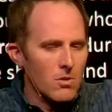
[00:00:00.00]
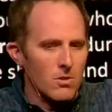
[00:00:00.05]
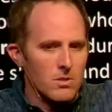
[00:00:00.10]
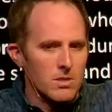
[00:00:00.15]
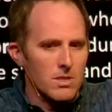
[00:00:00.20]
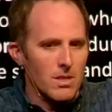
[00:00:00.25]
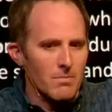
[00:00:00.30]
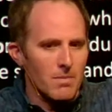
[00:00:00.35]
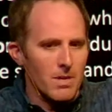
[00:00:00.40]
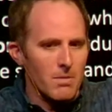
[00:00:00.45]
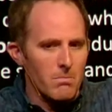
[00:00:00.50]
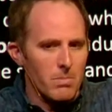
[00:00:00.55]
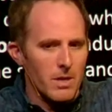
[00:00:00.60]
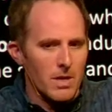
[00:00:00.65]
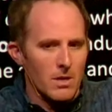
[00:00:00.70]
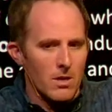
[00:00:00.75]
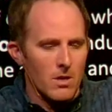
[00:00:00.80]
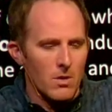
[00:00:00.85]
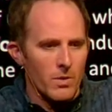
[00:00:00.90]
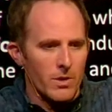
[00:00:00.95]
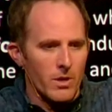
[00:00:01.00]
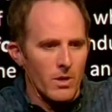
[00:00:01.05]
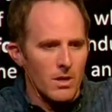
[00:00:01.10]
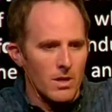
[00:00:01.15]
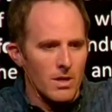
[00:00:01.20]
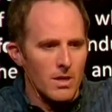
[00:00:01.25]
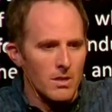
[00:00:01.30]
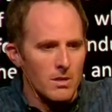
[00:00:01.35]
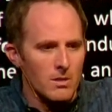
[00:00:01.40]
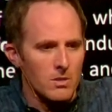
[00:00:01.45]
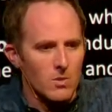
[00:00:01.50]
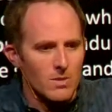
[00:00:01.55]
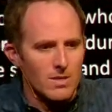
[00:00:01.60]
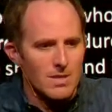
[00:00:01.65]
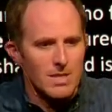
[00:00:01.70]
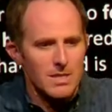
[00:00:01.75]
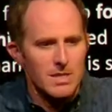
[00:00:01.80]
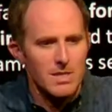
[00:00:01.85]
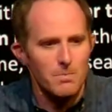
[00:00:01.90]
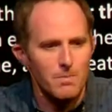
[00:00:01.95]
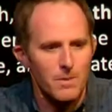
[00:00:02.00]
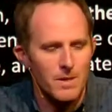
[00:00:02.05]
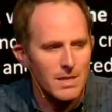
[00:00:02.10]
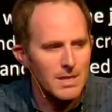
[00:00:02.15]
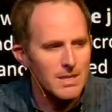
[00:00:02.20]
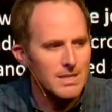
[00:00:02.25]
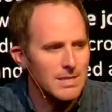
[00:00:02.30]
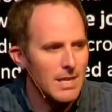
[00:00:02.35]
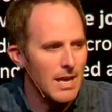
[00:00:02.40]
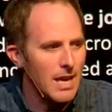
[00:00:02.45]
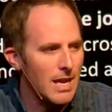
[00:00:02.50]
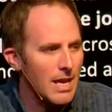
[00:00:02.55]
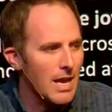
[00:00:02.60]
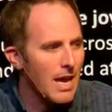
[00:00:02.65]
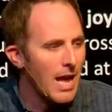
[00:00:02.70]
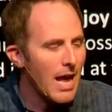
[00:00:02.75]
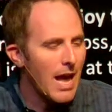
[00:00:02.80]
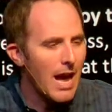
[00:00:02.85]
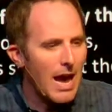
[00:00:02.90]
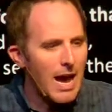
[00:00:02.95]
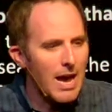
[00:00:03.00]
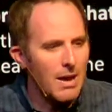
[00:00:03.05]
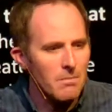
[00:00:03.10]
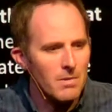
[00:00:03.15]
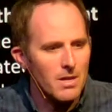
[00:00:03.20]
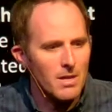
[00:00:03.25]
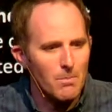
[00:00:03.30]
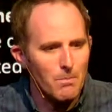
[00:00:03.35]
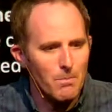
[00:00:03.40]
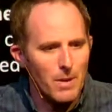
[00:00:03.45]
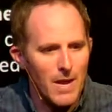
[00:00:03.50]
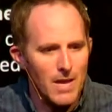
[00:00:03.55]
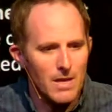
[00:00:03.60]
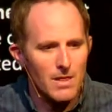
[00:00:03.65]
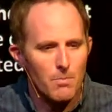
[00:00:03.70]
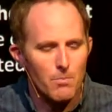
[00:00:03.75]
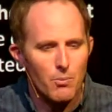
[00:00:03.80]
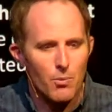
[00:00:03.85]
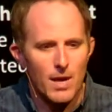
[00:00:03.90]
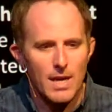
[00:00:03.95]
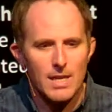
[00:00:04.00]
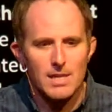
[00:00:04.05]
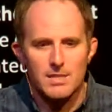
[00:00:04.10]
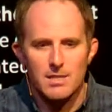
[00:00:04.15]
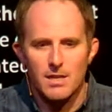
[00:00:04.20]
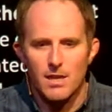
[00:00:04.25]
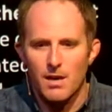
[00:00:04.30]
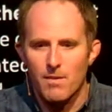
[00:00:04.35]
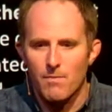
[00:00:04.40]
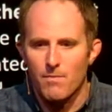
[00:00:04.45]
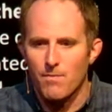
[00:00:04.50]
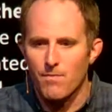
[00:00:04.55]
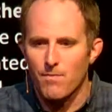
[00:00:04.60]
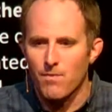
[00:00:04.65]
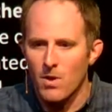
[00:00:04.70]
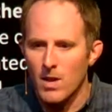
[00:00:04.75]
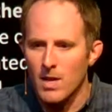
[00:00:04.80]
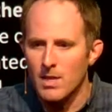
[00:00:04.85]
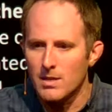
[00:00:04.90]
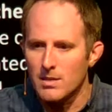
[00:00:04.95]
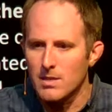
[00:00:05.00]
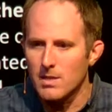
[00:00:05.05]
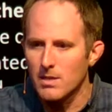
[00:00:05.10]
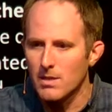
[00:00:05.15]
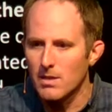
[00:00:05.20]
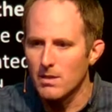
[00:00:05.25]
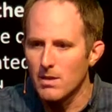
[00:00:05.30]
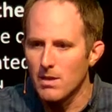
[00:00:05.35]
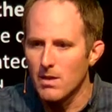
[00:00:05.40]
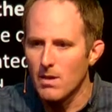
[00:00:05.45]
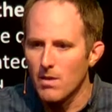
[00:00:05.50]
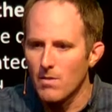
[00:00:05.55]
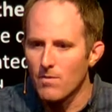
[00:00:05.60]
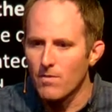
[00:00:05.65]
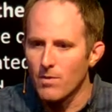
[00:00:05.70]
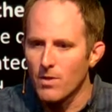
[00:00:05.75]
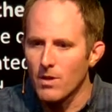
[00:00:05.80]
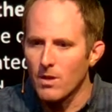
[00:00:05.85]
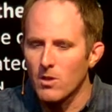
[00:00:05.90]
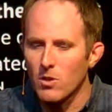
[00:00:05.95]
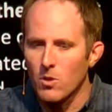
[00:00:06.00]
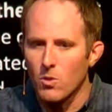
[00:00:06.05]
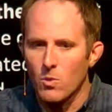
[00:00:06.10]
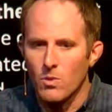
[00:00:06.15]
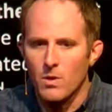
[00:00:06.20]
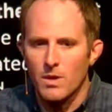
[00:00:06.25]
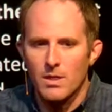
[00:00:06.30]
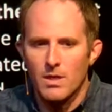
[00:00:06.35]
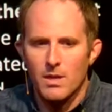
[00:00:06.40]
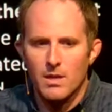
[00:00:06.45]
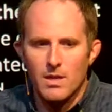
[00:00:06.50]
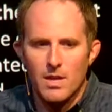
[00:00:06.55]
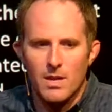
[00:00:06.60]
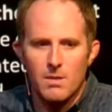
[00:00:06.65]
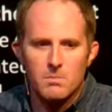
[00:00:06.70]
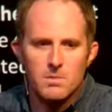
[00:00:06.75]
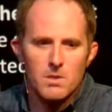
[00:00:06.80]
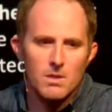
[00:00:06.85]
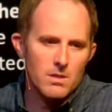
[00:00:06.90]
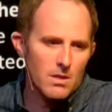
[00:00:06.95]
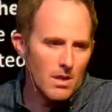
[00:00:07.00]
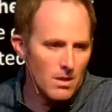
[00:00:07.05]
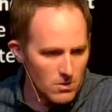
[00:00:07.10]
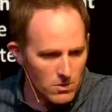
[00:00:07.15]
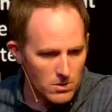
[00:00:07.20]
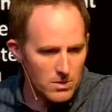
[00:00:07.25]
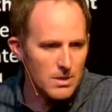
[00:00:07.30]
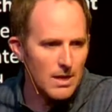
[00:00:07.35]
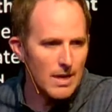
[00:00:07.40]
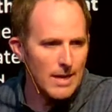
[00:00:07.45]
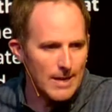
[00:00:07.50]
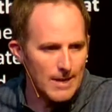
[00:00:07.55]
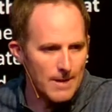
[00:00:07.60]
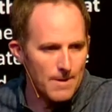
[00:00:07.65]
something bigger going on here. So discipline is saying, I'm going to pay the price up front for the glory that comes on the other side.